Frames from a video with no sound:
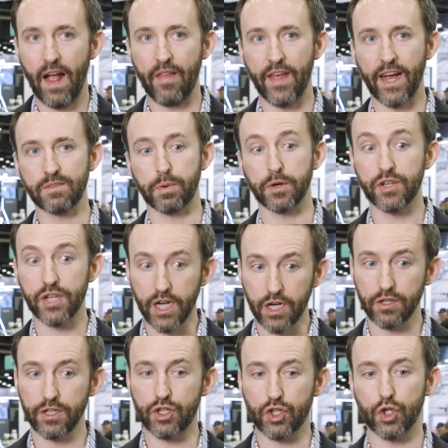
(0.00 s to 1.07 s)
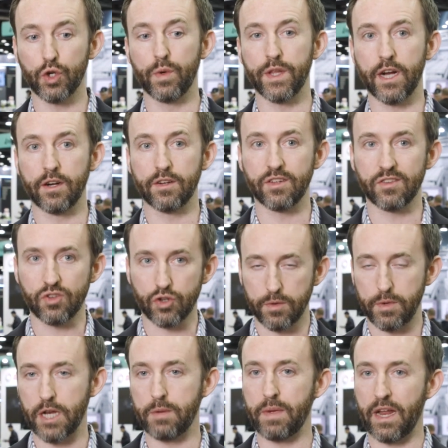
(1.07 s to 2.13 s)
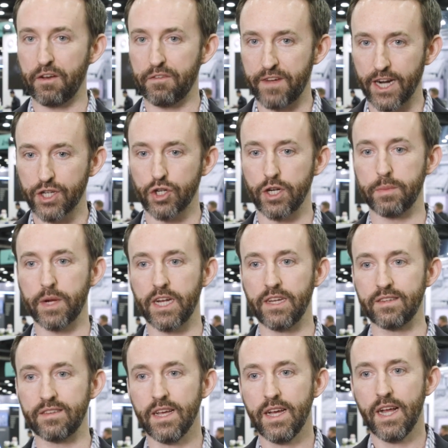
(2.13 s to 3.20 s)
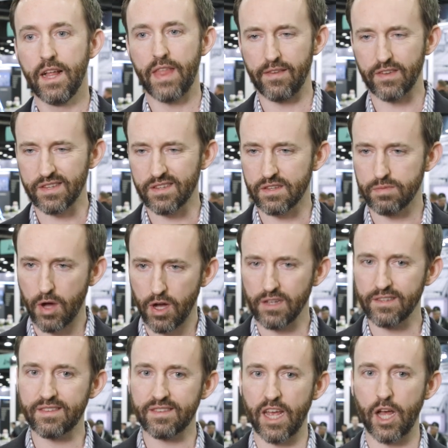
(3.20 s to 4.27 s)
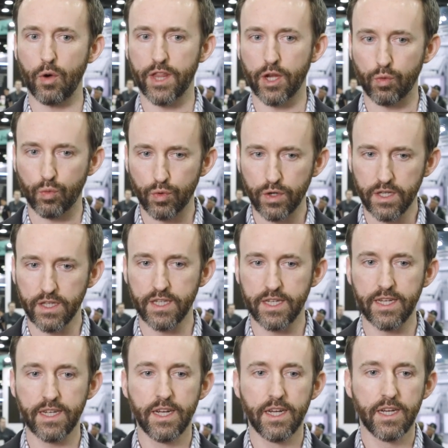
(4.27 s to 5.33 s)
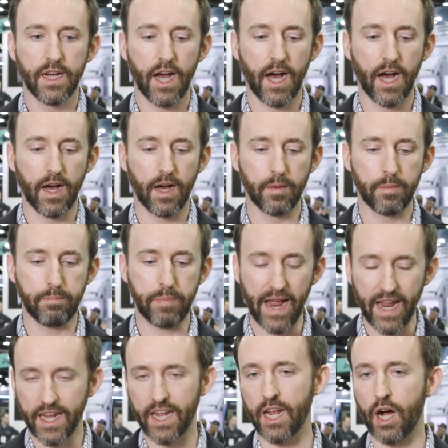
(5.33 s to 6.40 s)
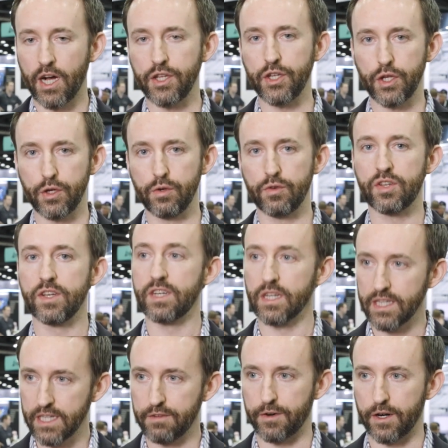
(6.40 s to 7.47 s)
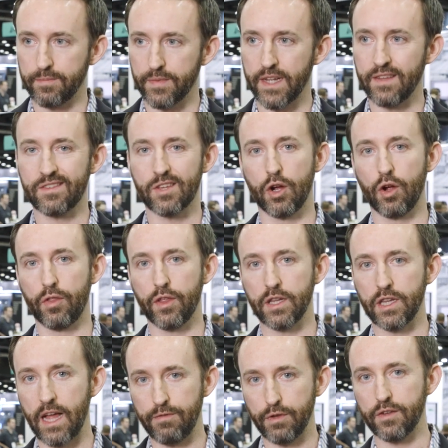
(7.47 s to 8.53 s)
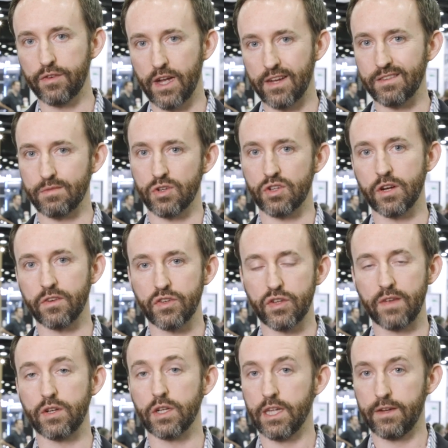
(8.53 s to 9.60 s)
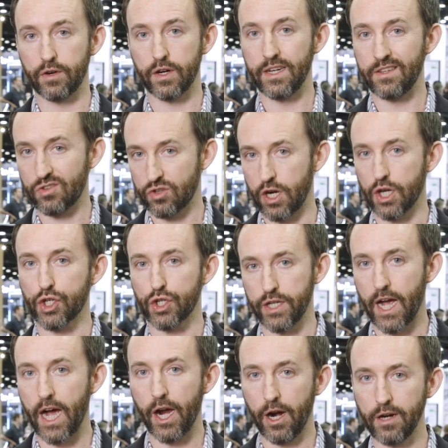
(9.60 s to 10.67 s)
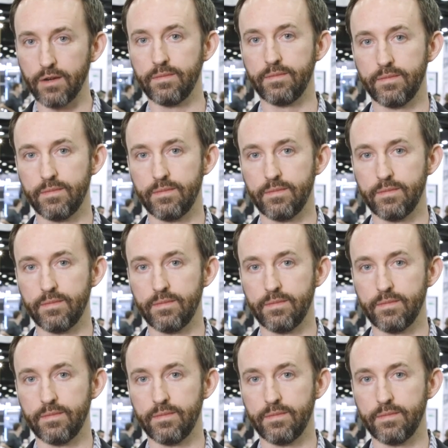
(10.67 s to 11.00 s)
And that's particularly true when they're distributed manufacturing, because they have a small cell where they're really banking on you to deliver. And so the level of customer service you have to deliver is structurally higher.